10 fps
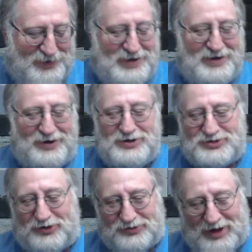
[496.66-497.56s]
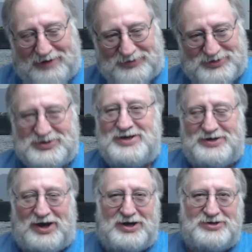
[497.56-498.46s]
And he starts laughing. He says,
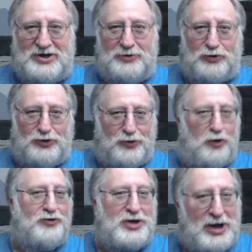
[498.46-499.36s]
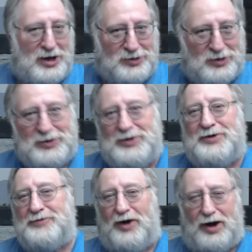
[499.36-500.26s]
yeah, he did it where you're Novocained.
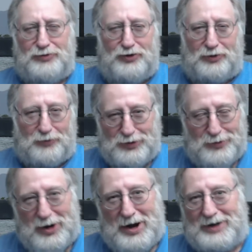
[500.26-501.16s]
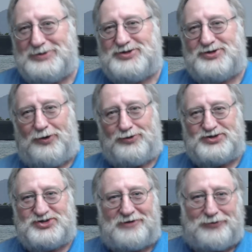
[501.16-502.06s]
I'm doing it where you're not. So
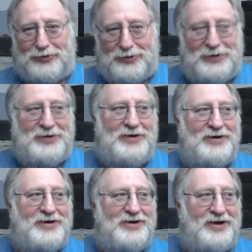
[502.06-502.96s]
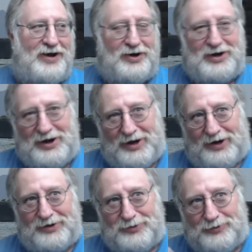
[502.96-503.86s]
suffer. And again,
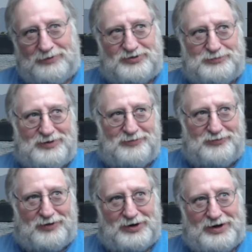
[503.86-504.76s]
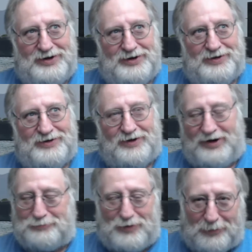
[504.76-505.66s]
I knew he was being funny. I
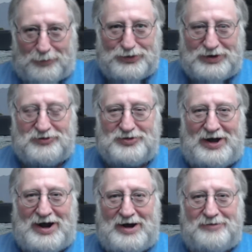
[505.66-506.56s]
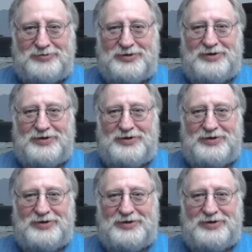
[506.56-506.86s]
probably even laughed.